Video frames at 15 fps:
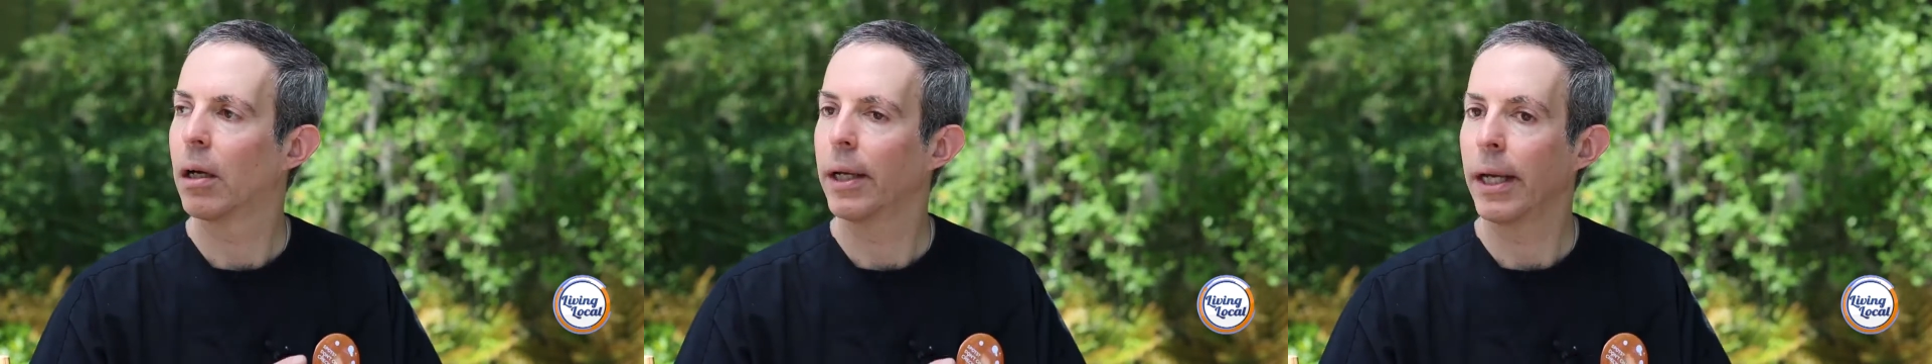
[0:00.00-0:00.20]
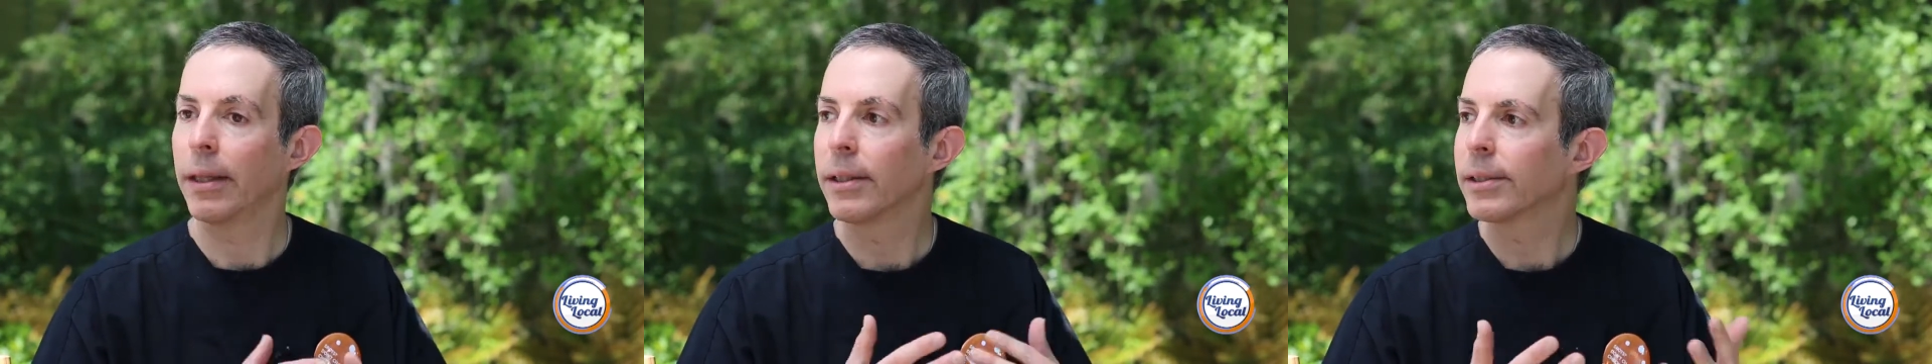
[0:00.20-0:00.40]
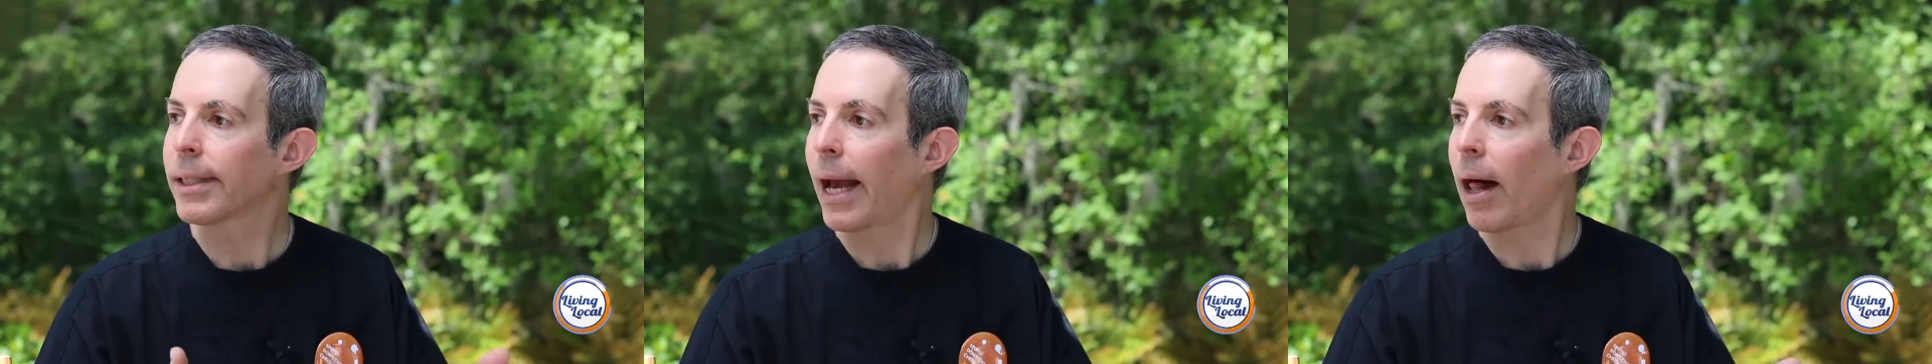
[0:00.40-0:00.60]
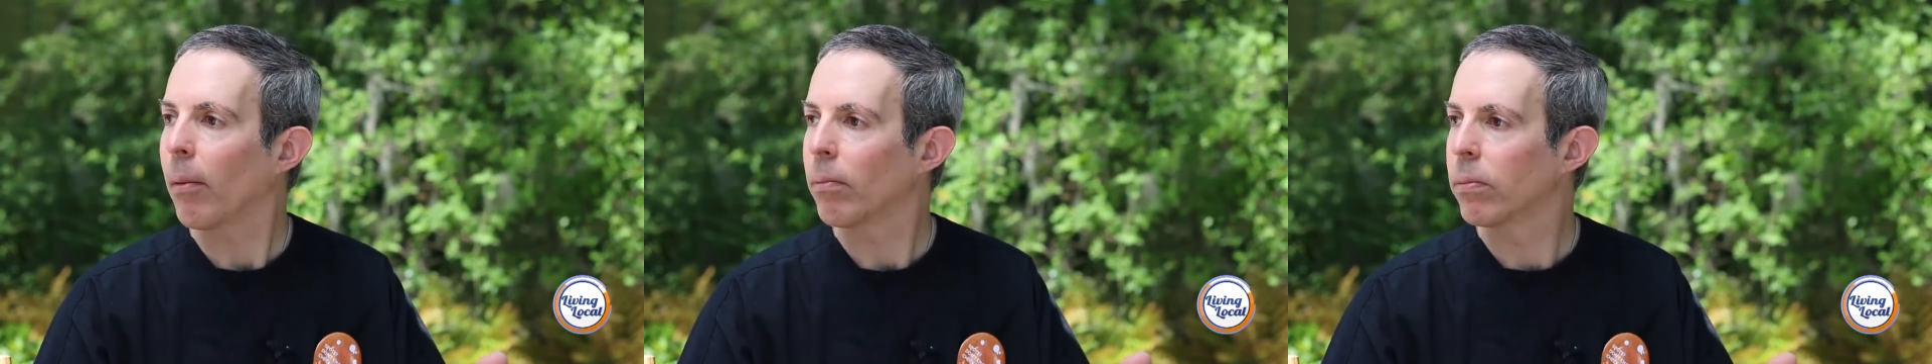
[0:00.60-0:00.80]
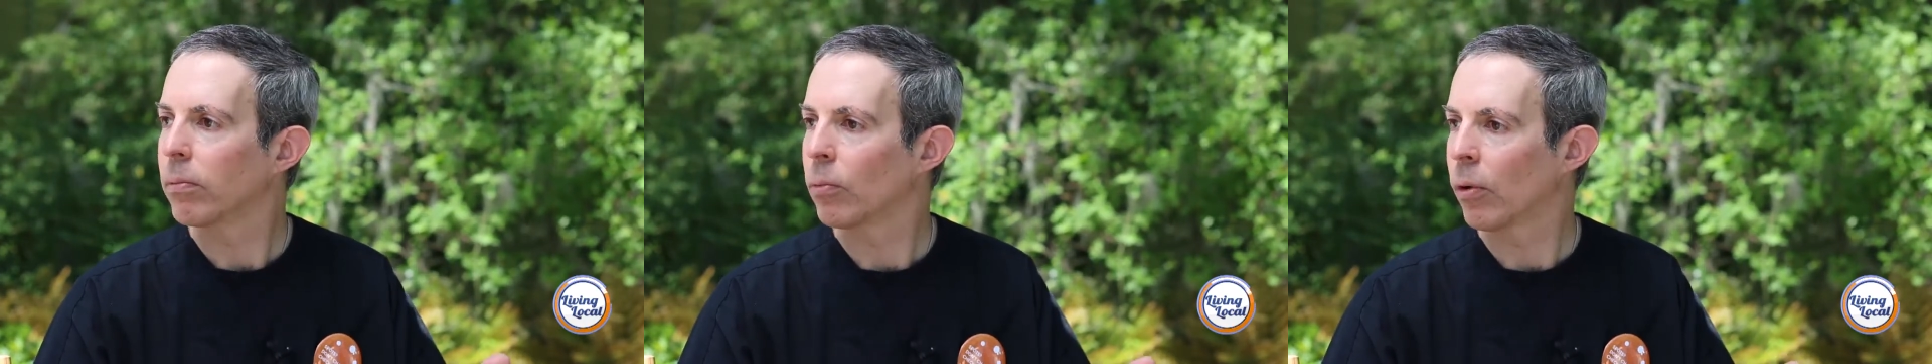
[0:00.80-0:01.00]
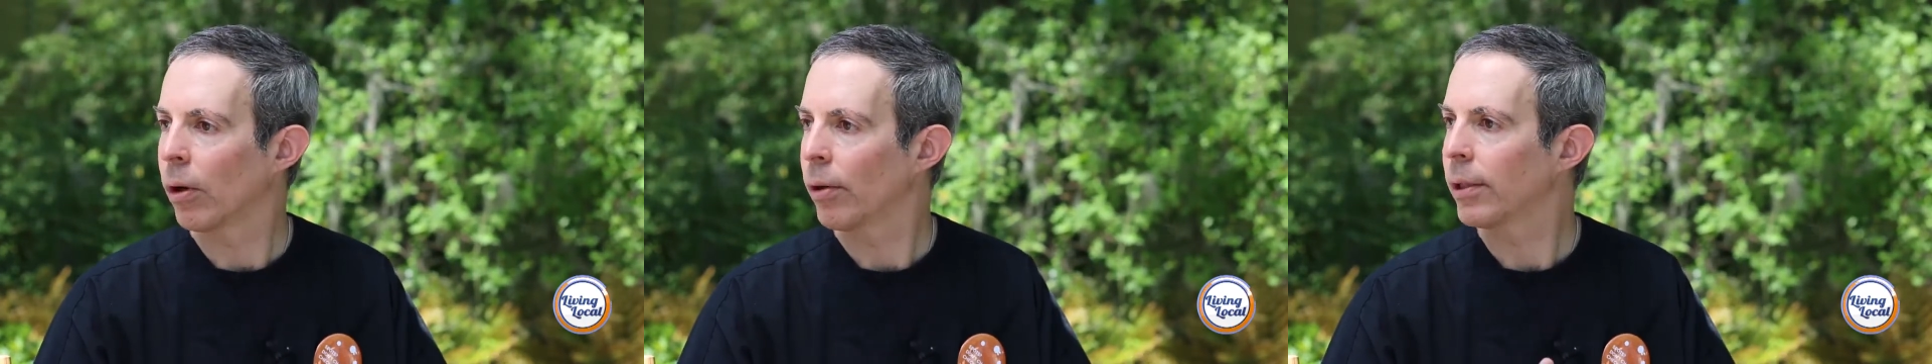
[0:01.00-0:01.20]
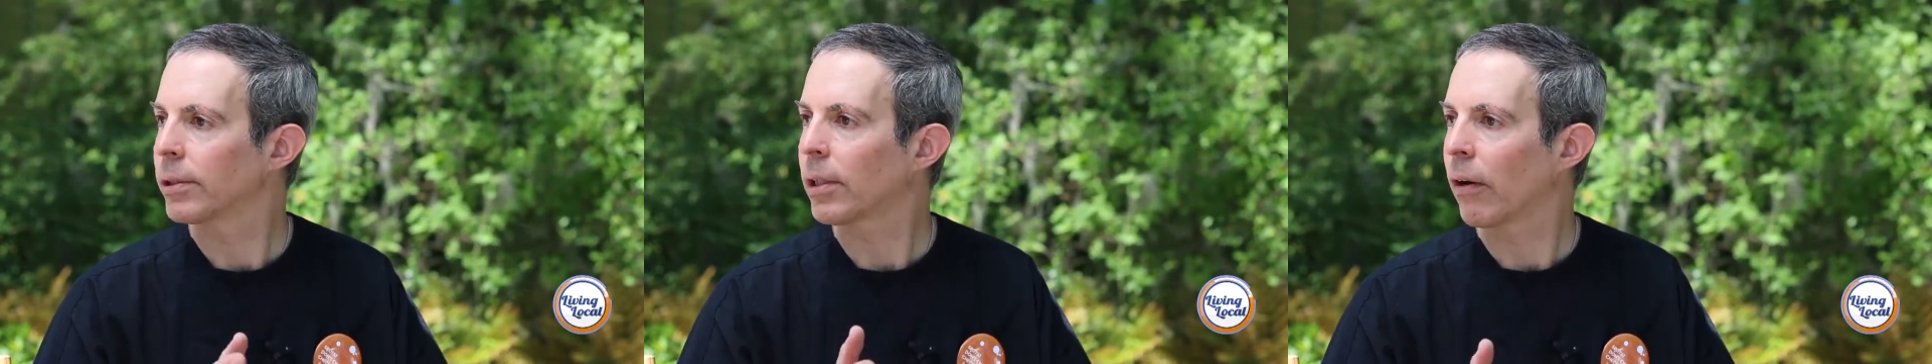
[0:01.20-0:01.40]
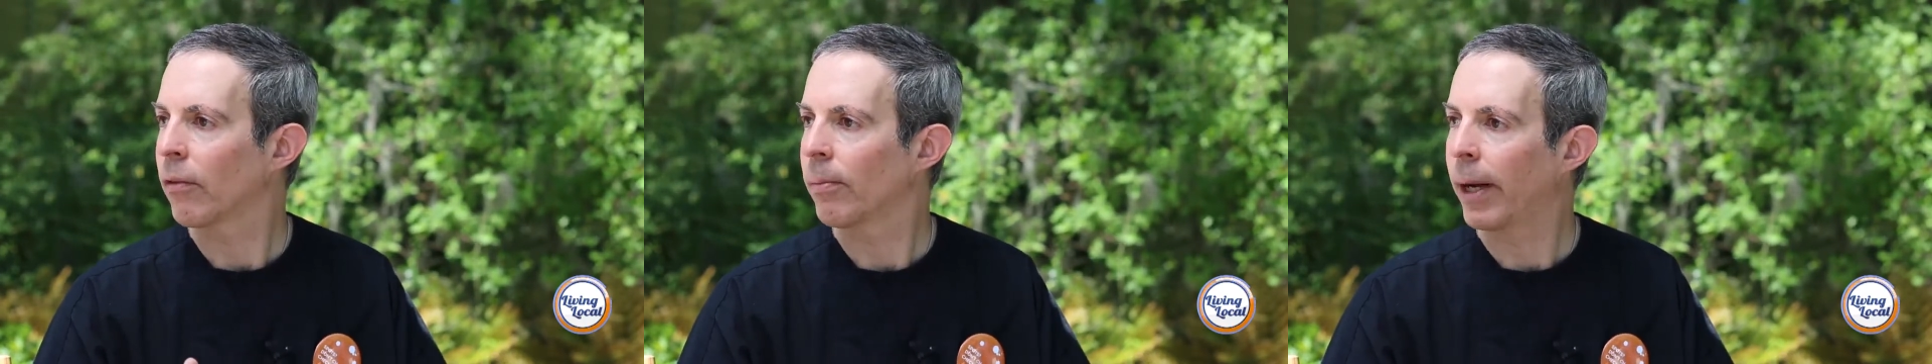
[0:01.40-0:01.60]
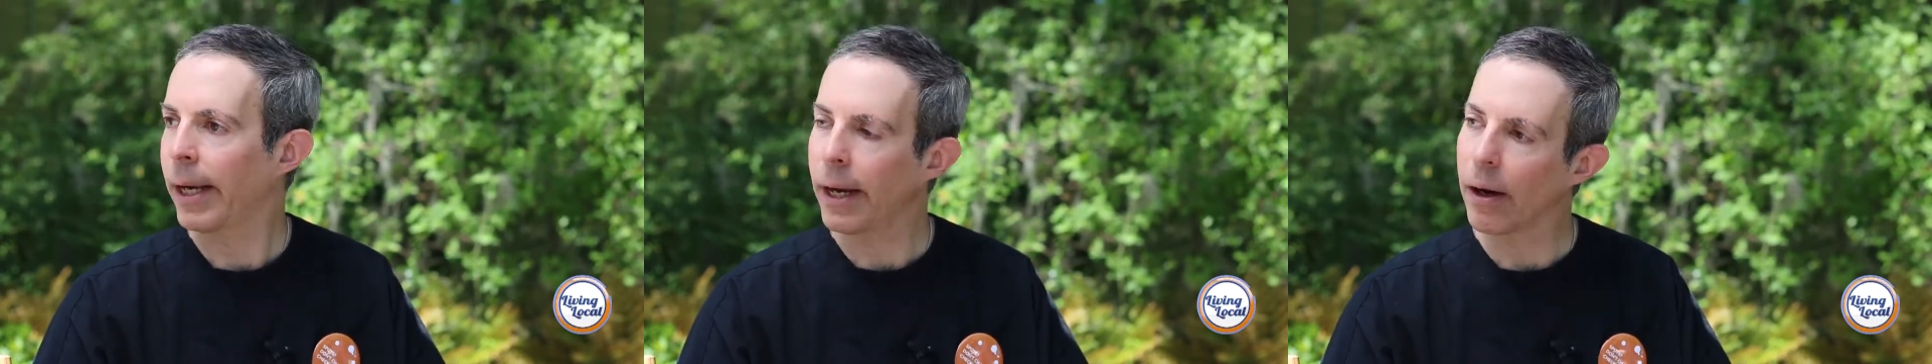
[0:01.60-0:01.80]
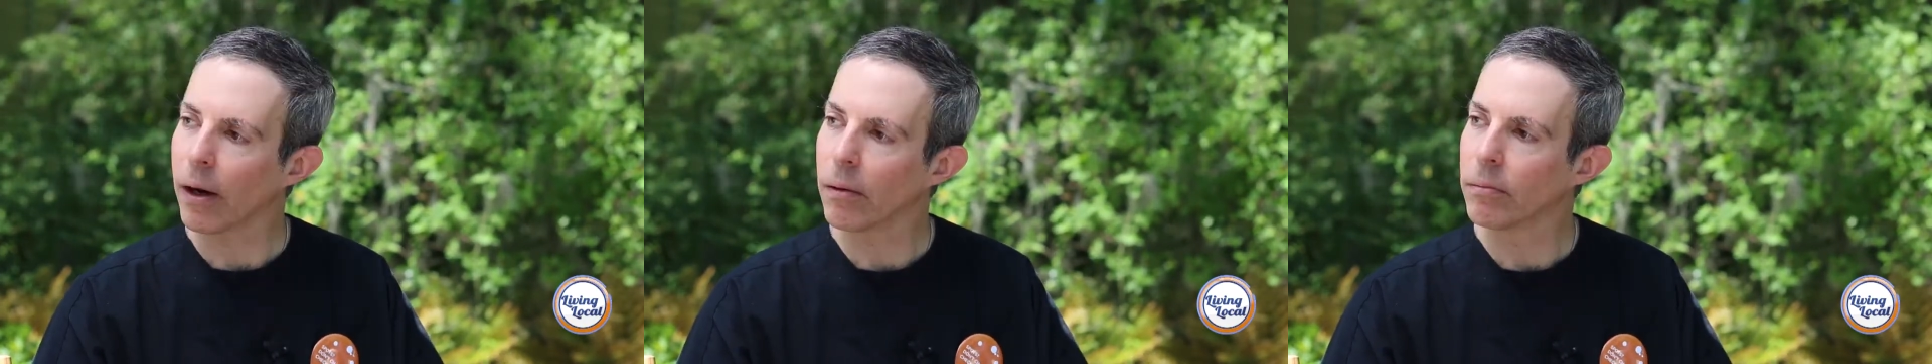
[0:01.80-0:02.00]
in the scalp, where it's covered by
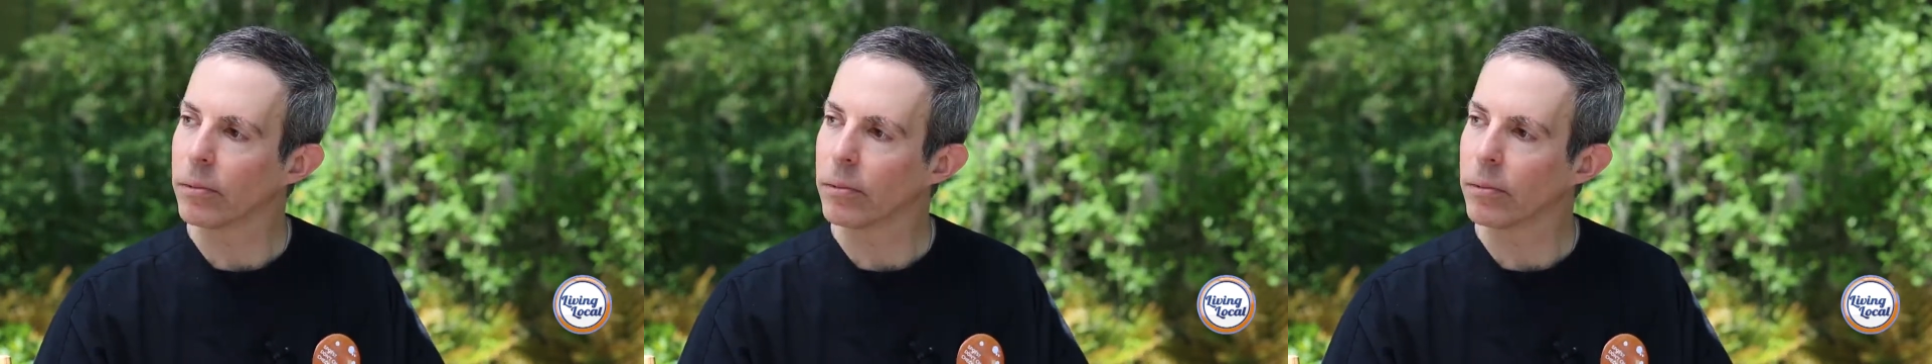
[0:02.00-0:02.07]
hair.